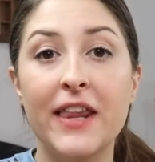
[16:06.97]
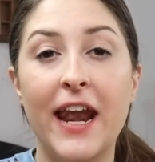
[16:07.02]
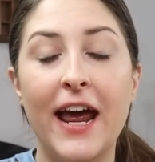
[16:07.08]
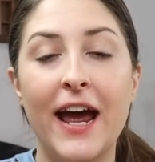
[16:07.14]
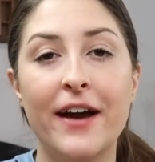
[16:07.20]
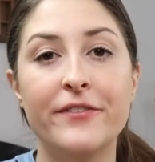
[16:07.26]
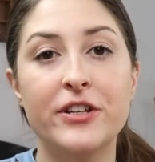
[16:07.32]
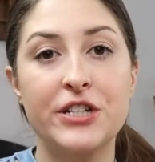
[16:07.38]
that
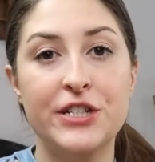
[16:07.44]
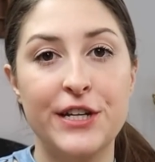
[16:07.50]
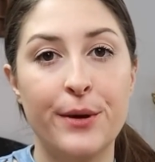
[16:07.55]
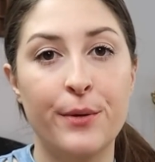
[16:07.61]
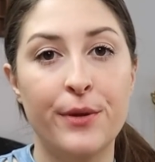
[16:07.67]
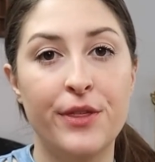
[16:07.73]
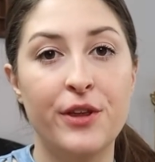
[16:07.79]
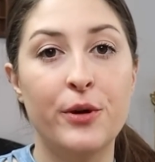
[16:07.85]
I have to
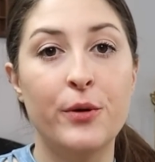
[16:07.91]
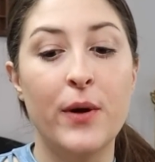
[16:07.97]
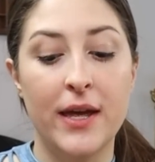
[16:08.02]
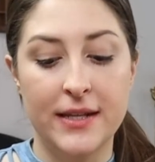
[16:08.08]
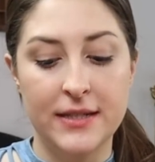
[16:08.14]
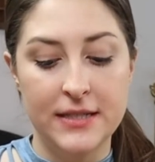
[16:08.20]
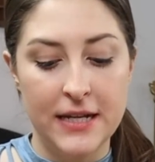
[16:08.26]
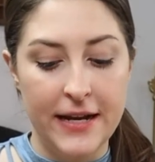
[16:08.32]
share with you
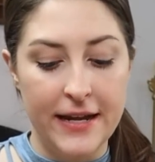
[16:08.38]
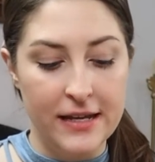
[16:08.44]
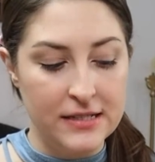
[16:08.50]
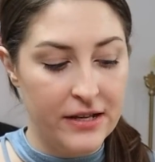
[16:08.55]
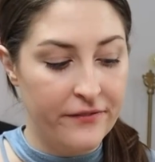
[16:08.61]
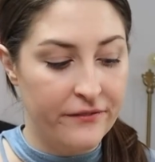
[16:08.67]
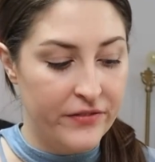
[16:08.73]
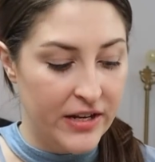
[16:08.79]
in
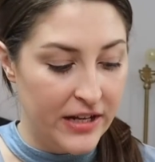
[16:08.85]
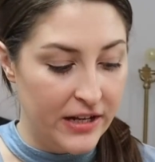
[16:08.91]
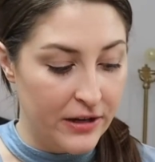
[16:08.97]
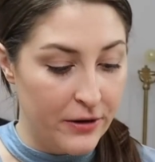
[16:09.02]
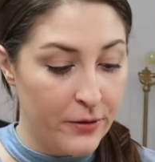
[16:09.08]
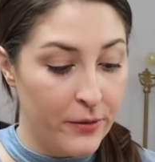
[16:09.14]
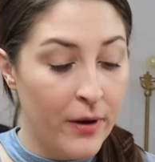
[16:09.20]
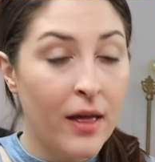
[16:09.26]
today's
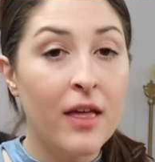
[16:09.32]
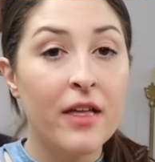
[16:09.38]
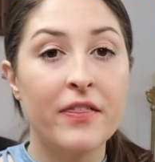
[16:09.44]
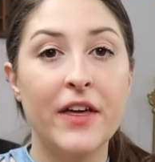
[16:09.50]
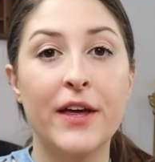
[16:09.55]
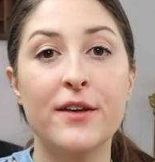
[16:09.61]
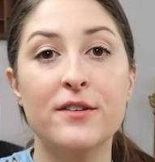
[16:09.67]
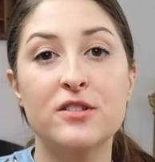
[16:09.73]
video.
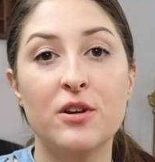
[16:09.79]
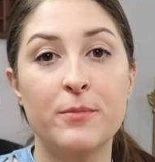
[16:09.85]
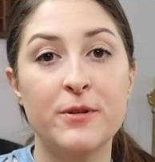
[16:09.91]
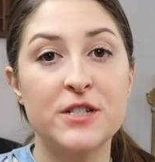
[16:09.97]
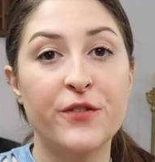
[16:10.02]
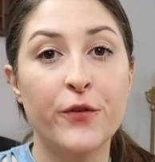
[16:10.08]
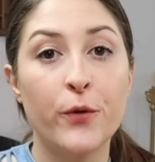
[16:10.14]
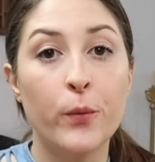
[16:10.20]
Thank you so
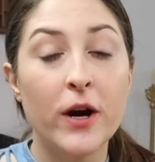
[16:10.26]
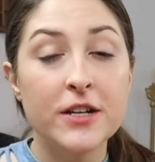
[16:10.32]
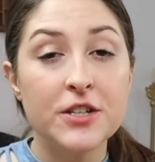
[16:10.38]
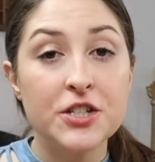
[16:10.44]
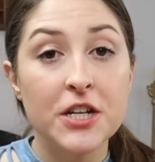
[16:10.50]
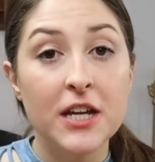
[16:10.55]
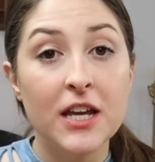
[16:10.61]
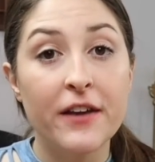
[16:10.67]
much for
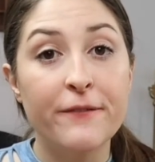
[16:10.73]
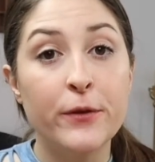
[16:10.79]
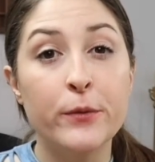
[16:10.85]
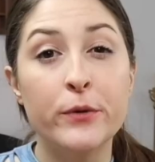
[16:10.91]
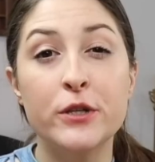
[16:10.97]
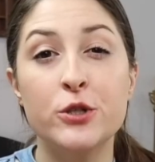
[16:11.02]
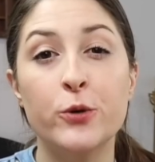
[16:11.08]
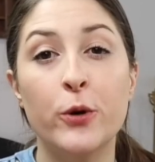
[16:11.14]
watching. If
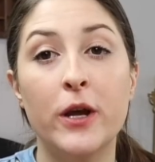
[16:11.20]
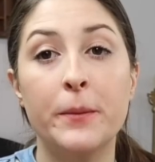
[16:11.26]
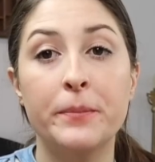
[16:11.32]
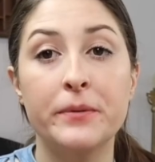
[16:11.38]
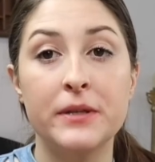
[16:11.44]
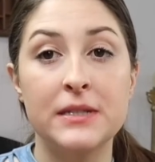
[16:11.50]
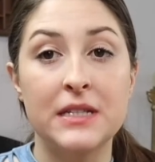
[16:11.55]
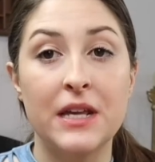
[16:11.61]
you enjoyed,
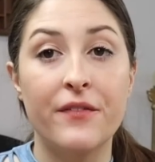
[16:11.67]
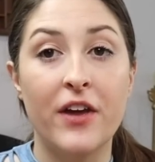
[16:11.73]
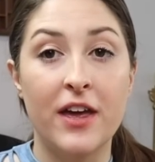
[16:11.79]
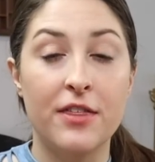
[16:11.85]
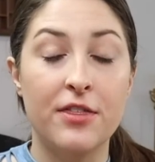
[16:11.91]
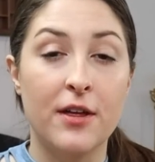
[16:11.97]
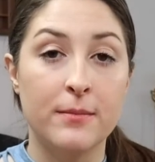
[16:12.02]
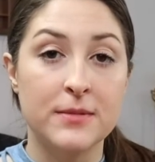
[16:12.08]
please give it
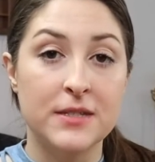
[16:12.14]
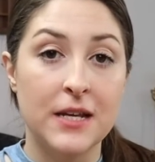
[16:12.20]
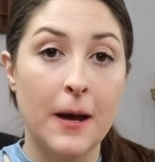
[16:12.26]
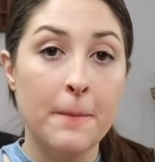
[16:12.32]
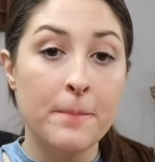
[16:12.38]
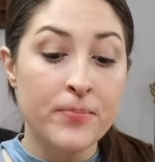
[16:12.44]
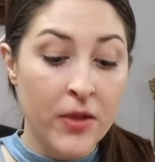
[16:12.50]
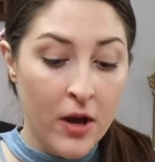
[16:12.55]
a thumbs
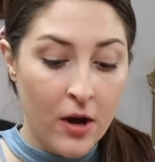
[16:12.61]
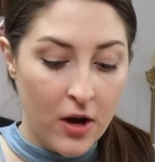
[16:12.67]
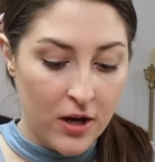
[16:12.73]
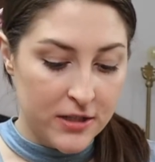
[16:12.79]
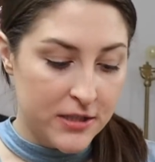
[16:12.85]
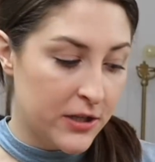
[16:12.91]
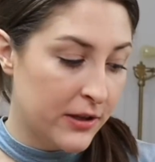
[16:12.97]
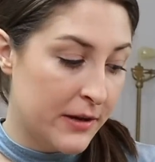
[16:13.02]
up.
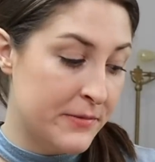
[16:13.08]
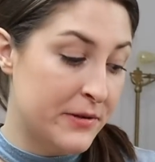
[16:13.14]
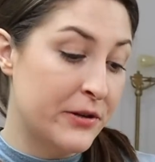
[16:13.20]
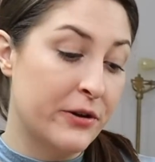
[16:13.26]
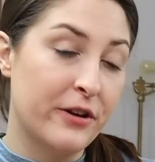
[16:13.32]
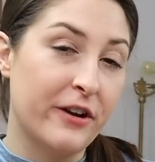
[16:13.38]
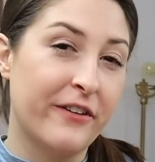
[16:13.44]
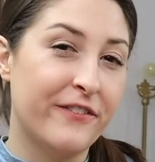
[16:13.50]
Also, let me
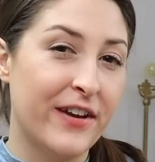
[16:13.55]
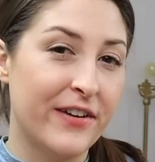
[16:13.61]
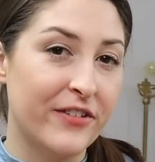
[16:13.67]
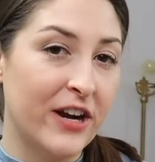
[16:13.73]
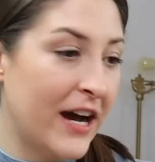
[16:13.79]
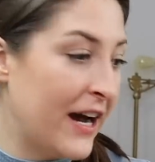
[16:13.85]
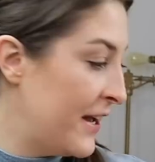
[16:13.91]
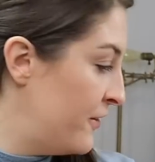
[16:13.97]
know your
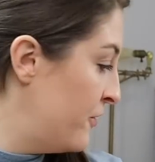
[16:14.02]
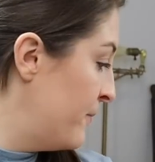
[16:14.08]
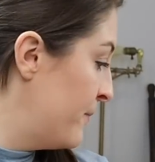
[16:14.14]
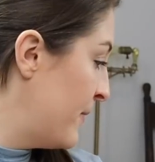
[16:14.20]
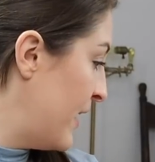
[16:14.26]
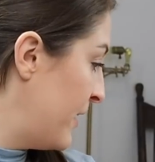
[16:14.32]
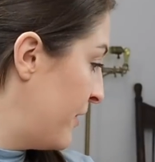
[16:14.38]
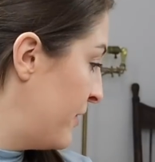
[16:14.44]
favorite
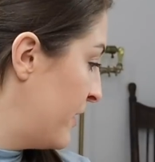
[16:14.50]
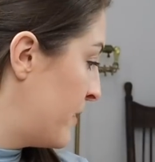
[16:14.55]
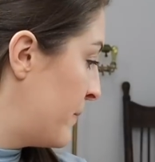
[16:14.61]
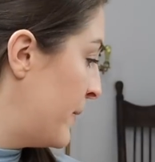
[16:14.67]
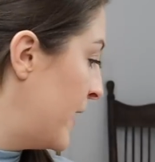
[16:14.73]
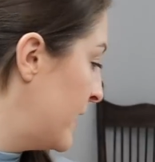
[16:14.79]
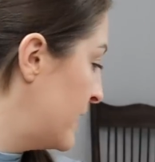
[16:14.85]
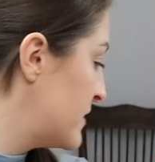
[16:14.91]
item. I think
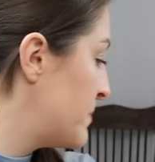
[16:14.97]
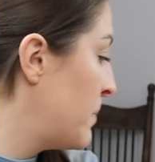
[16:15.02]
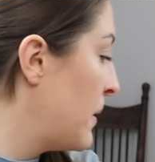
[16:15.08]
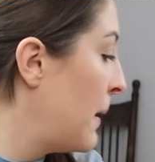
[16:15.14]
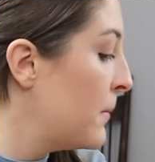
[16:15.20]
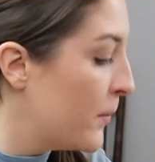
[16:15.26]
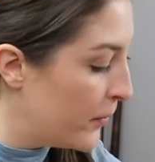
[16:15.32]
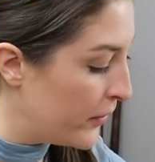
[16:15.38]
mine is
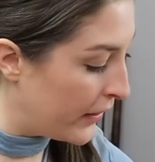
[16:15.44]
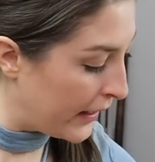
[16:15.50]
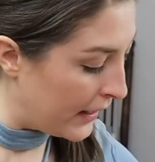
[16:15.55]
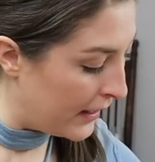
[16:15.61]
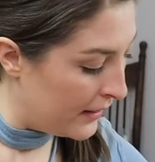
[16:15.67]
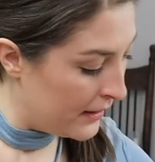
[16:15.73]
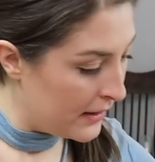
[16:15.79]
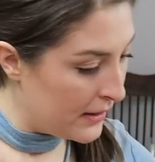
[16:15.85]

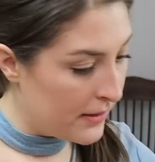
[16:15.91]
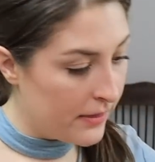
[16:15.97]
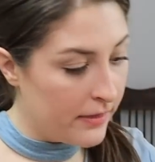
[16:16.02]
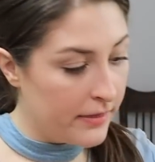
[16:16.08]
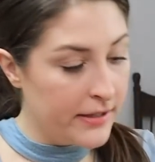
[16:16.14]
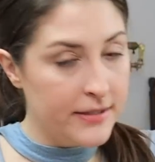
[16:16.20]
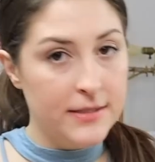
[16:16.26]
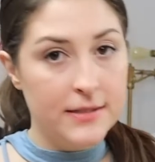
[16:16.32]
probably
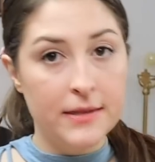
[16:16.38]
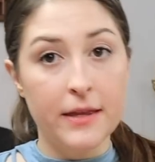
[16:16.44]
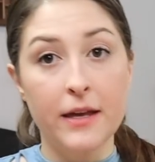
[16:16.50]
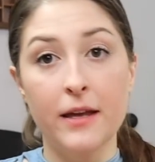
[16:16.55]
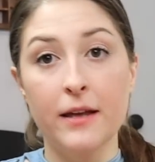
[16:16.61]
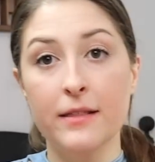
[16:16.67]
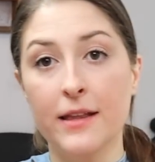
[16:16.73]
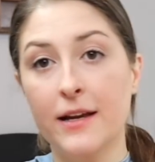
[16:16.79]
this
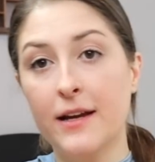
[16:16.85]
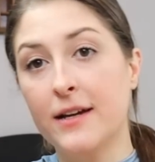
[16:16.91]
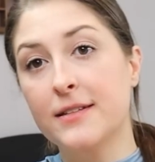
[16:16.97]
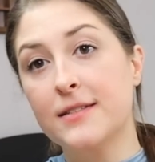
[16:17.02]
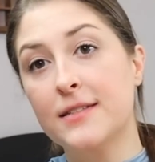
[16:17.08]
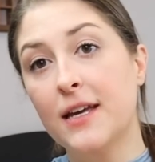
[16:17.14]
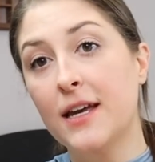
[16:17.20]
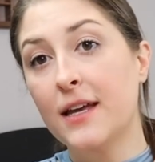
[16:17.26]
thing. Like I
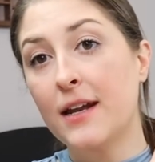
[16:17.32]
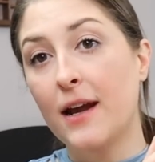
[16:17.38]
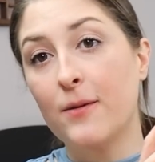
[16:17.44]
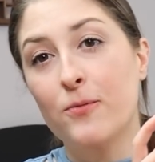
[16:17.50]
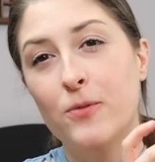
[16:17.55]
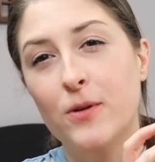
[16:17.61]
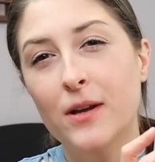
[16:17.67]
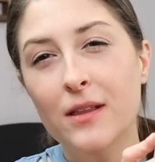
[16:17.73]
said, I
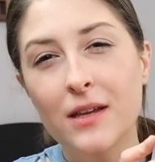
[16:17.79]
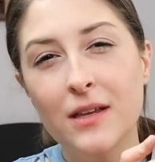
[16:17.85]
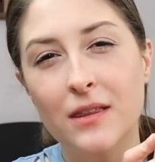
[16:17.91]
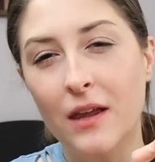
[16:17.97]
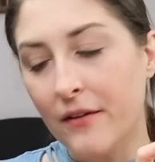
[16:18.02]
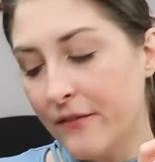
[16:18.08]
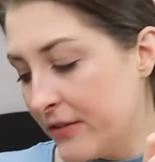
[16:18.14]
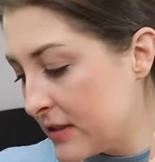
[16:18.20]
really
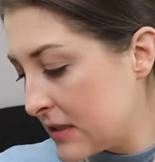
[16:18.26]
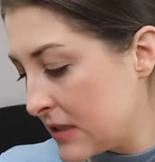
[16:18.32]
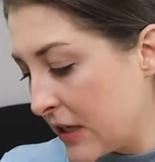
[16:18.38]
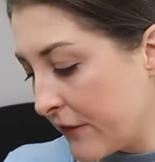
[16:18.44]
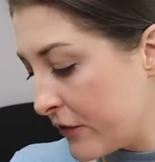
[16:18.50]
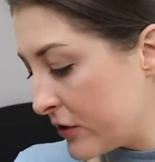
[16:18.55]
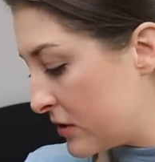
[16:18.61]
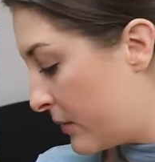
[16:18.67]
love this
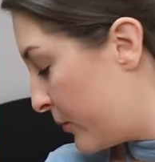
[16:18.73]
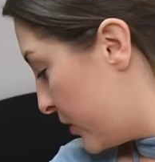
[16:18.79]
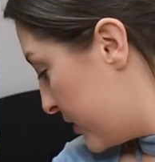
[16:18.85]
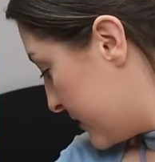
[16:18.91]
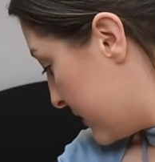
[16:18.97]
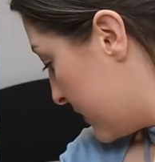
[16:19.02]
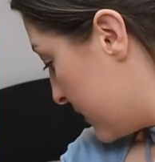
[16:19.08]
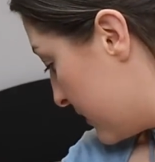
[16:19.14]
thing for some
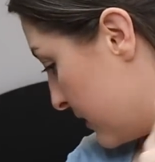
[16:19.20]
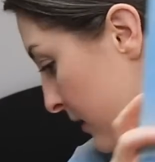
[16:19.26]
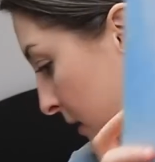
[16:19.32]
reason.